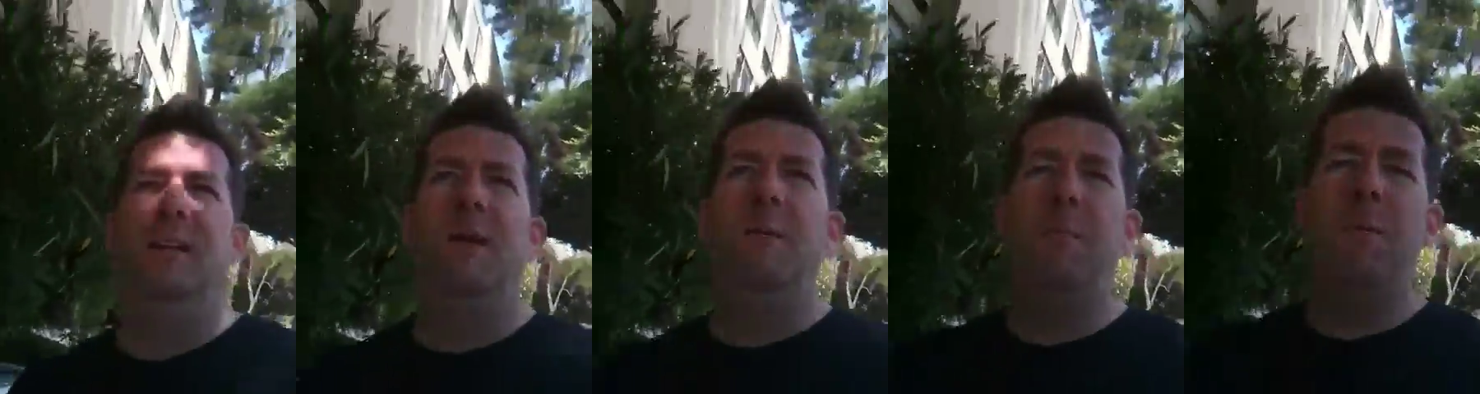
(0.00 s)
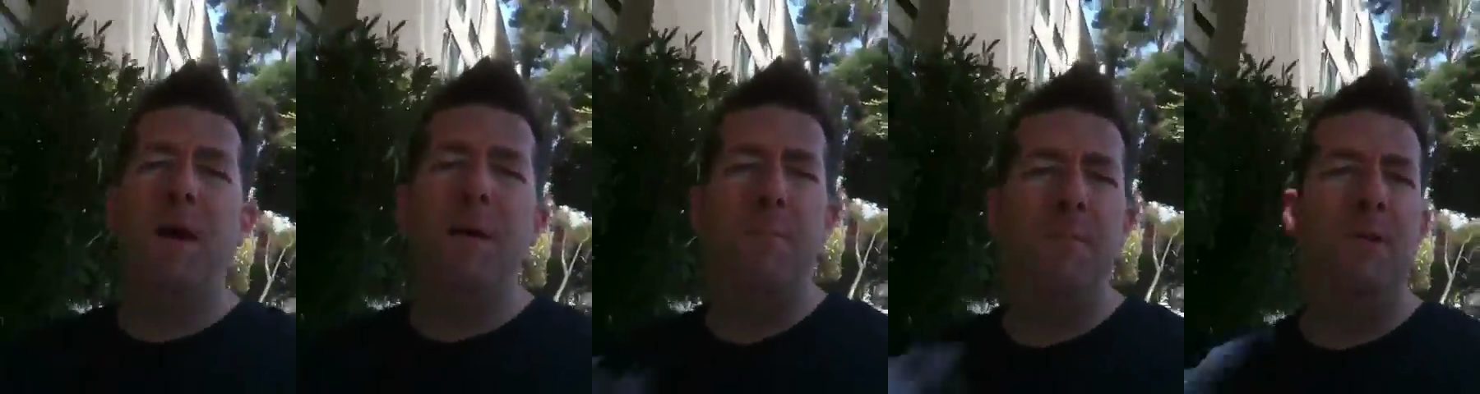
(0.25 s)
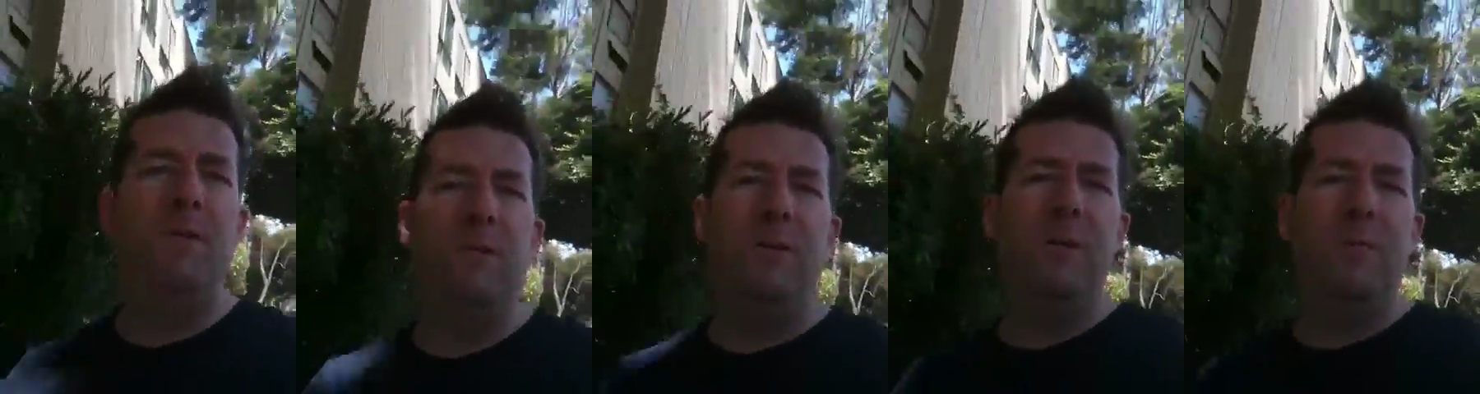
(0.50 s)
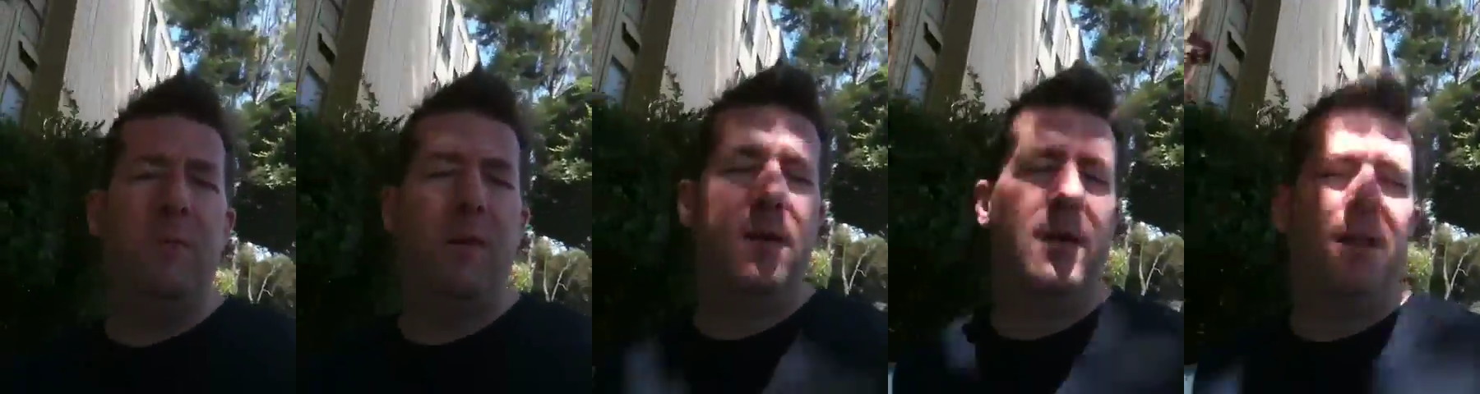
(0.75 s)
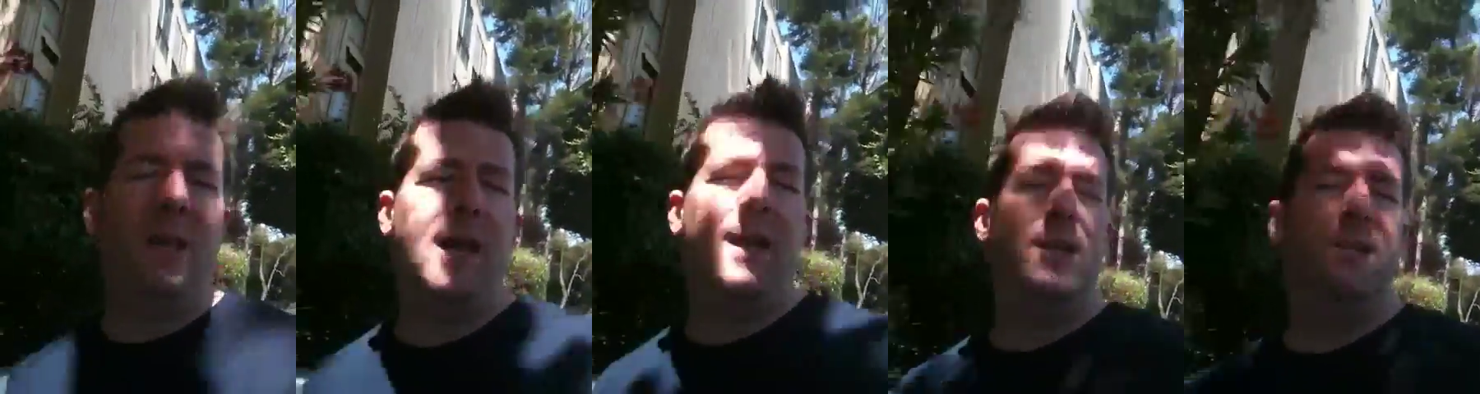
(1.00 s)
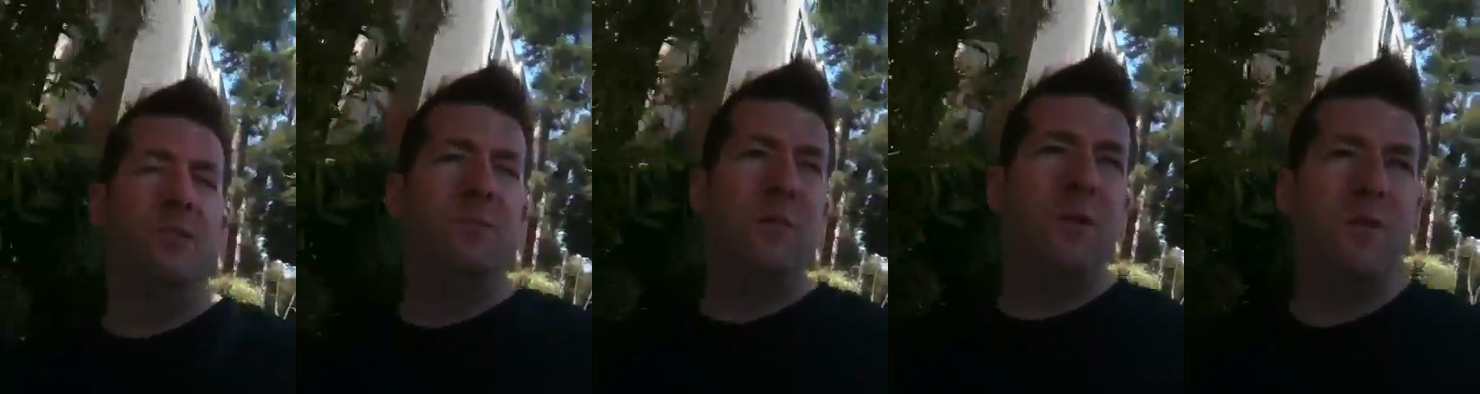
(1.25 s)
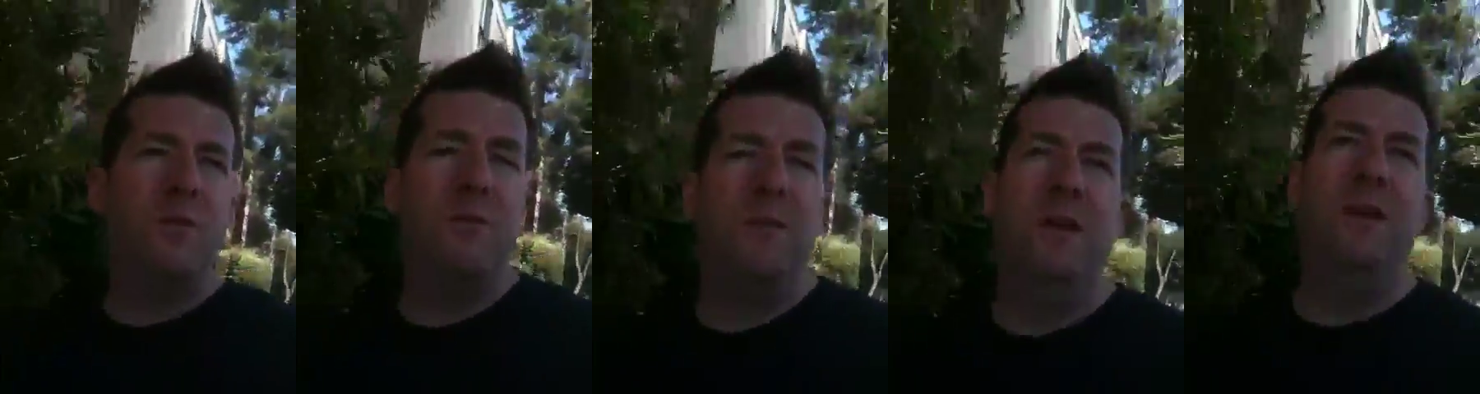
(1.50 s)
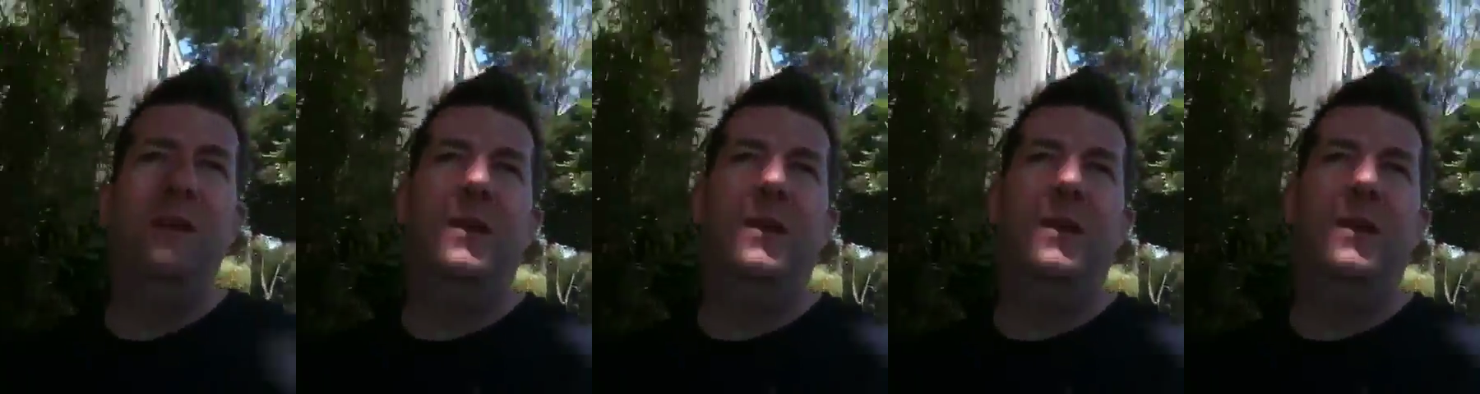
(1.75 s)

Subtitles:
might be the one that Mark Gatiss wrote,